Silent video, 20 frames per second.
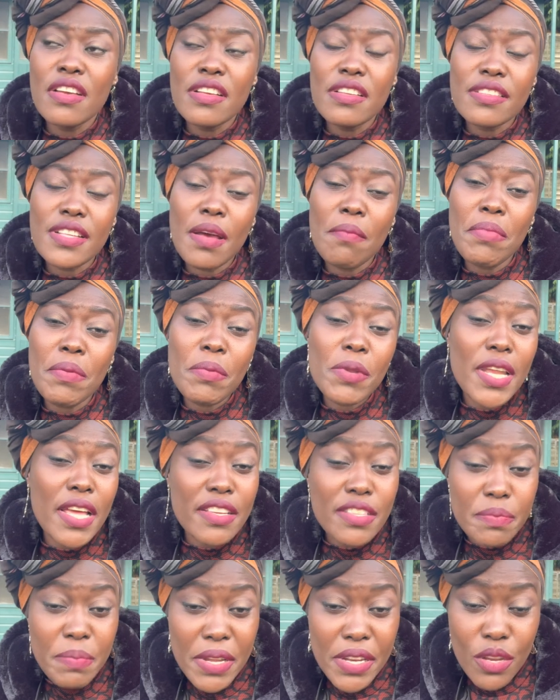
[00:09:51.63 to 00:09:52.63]
Some people
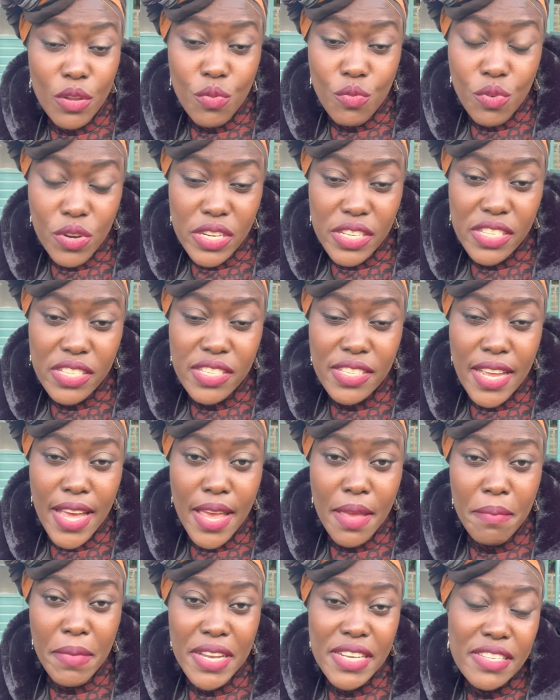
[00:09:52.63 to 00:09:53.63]
like spending quality
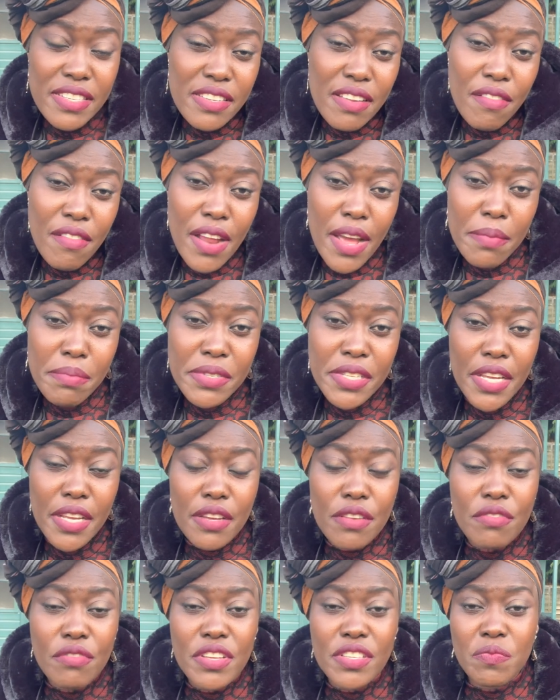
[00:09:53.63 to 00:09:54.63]
time uninterrupted,
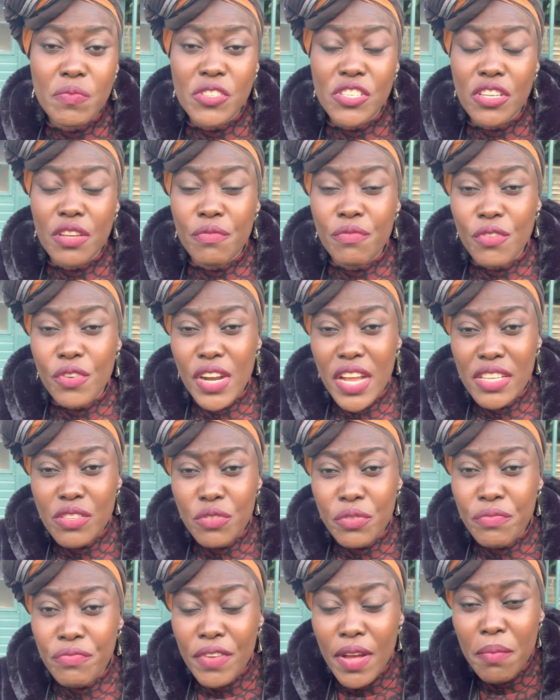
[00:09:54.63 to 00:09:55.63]
especially for us
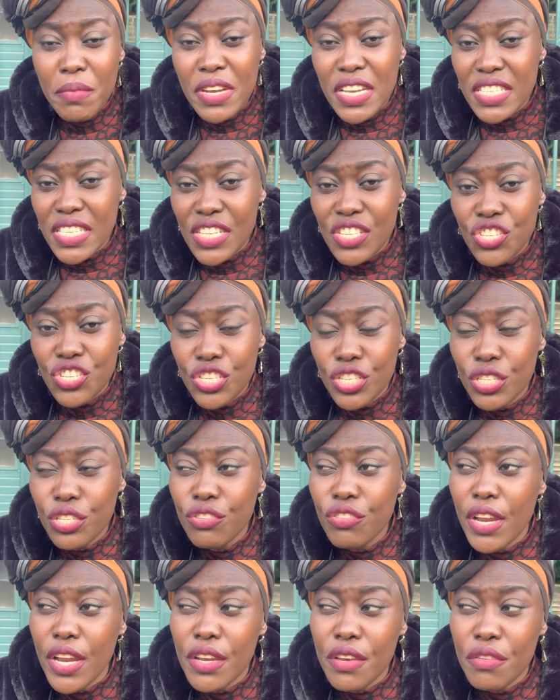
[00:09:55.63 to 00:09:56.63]
with families and
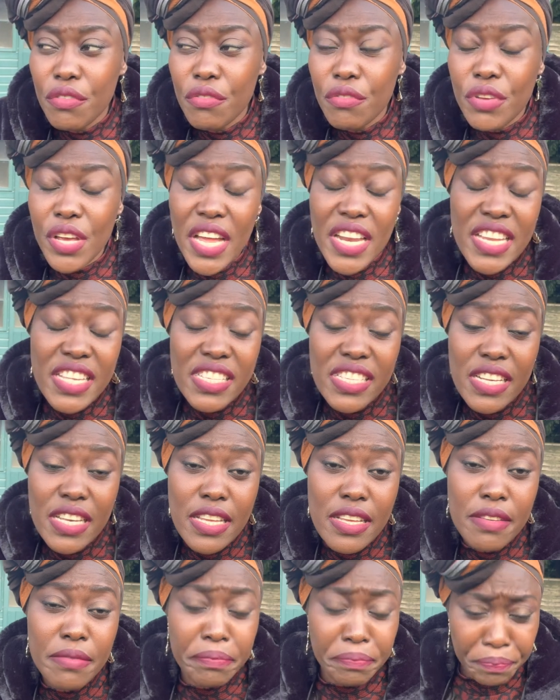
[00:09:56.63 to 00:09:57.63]
children. You can
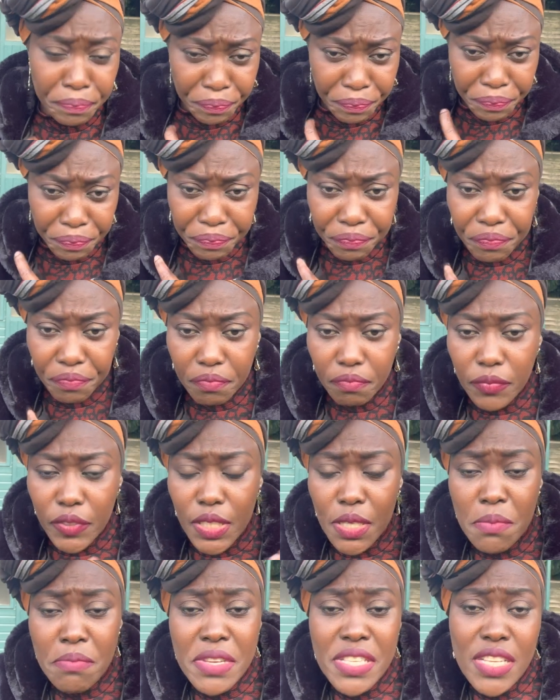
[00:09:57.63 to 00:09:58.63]
easily
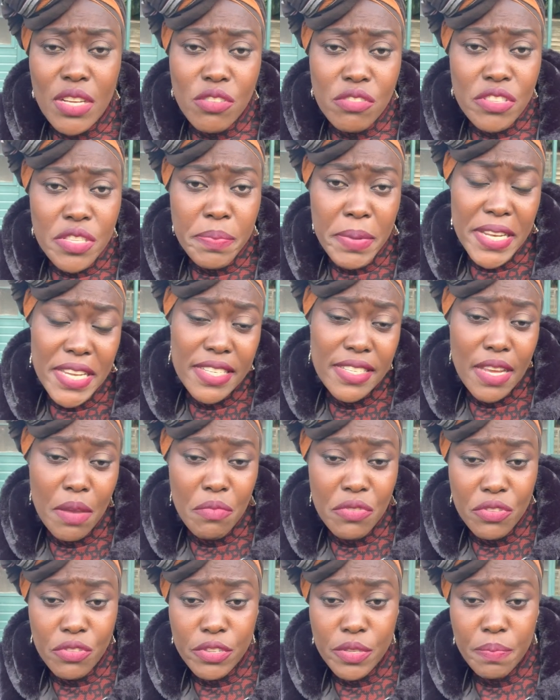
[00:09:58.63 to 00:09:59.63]
miss out on spending time
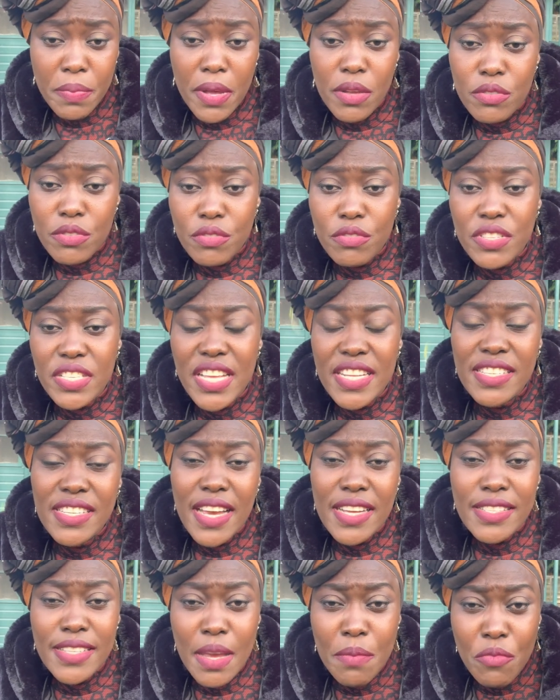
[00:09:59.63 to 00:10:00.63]
with your spouse because the
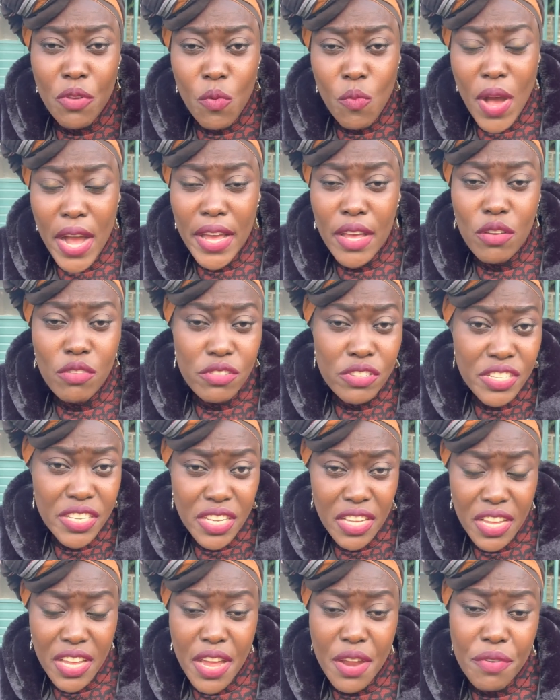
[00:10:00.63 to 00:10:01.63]
entire time you're working or you're
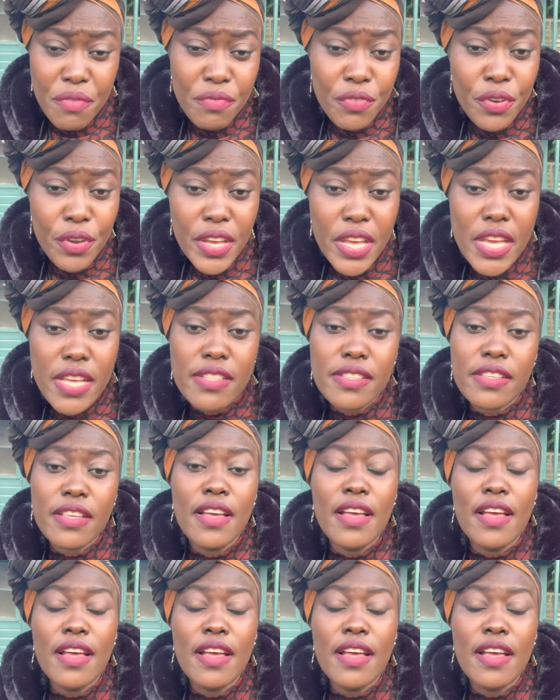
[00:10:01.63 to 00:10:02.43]
taking care of your kids.